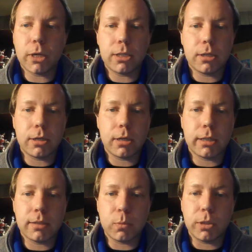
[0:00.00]
much in our
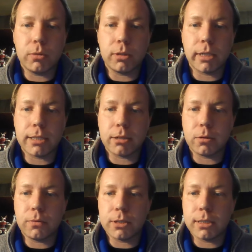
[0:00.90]
costs if we utilize our
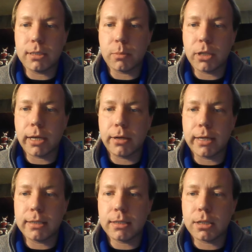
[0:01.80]
overseas supplier
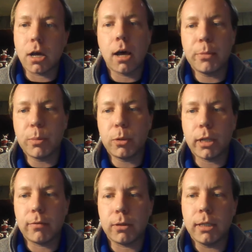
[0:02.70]
at such an optimal
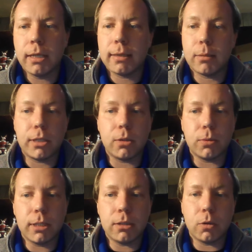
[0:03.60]
level that we
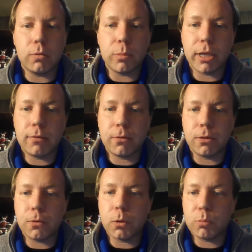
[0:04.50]
don't need to overpay for the
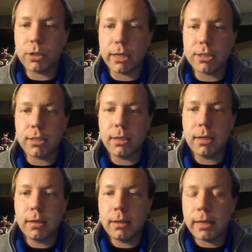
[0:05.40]
phone production,
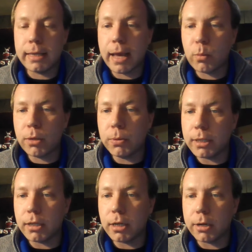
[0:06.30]
and that way we
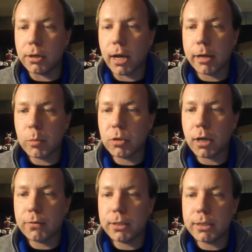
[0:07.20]
can garner higher
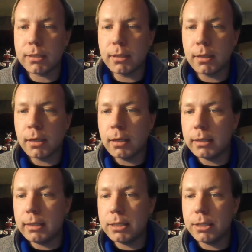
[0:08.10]
profits
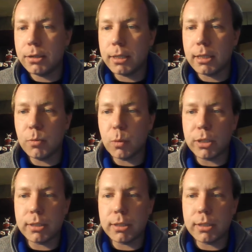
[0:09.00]
each year to keep